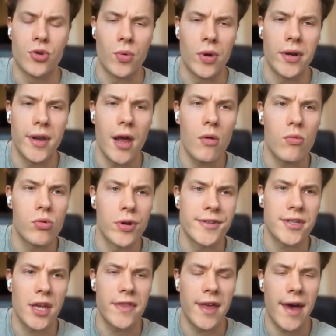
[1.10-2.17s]
So right now we're
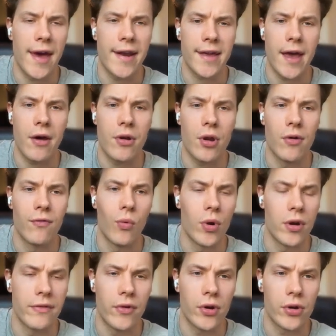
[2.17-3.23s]
inside the ad account of
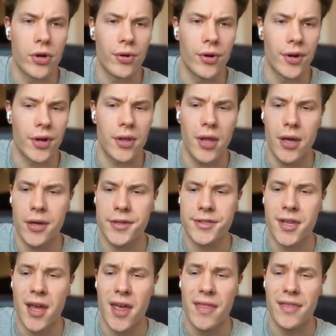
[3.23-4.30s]
one of our current
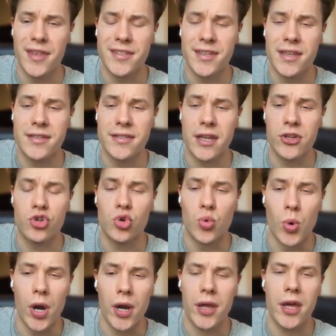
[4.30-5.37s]
clients. This is a
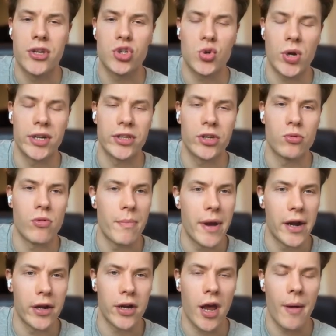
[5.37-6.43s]
truck and trailer
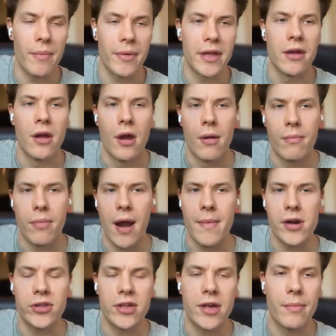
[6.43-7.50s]
repair company,
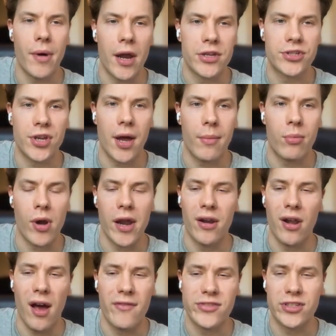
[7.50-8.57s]
primarily a body shop,
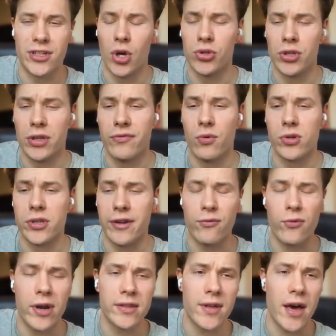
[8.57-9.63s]
right? Obviously only for like
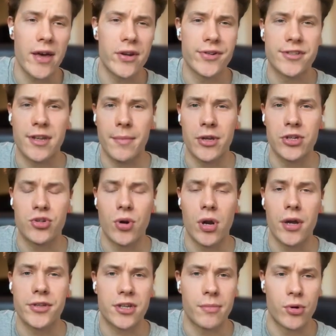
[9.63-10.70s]
Freightliners, semi
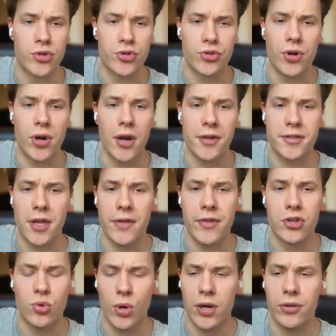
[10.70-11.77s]
trucks, commercial trucks, and
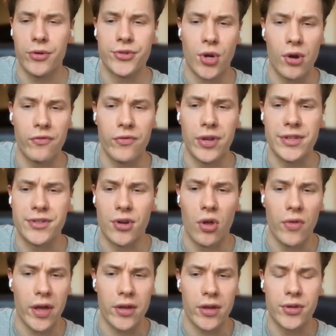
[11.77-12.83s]
then trailers, RVs, and
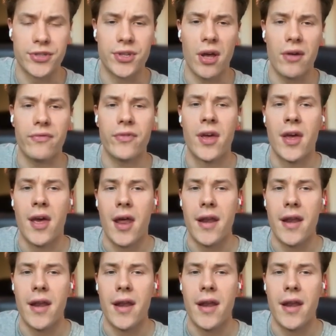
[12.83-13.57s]
all that good stuff.